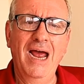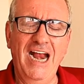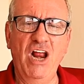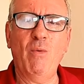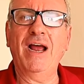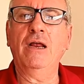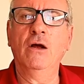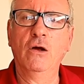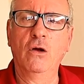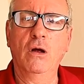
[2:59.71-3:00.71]
Anyway,
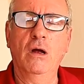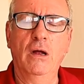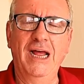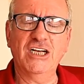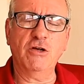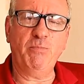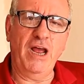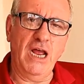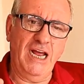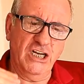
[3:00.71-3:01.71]
here's a
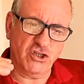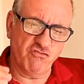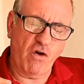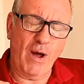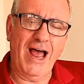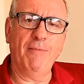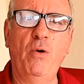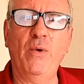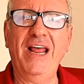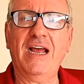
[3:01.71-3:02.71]
bit, here's a write
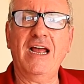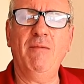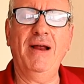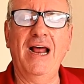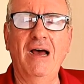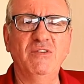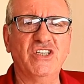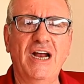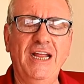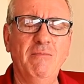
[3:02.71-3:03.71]
on it coming up.
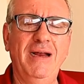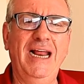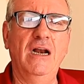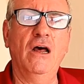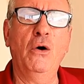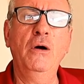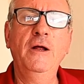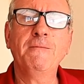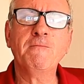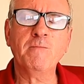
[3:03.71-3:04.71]
It's only a minute long.